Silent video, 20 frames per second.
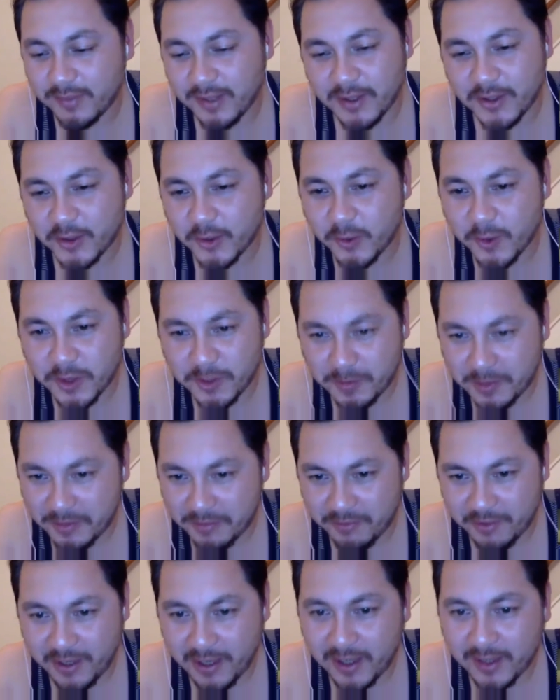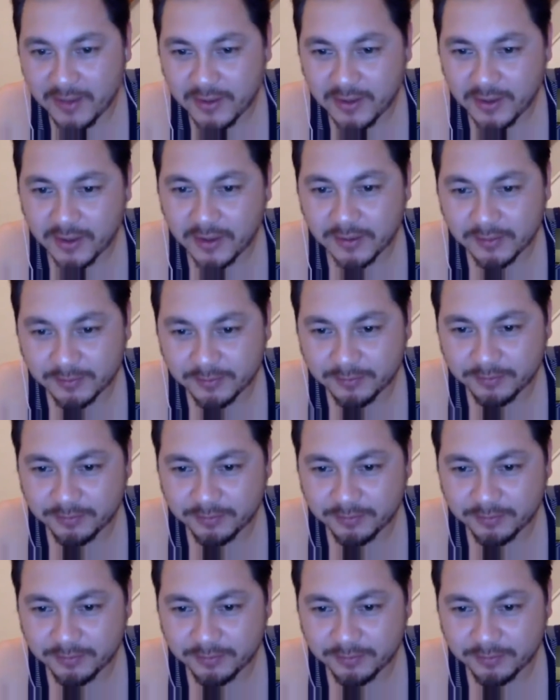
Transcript: It's always been reality.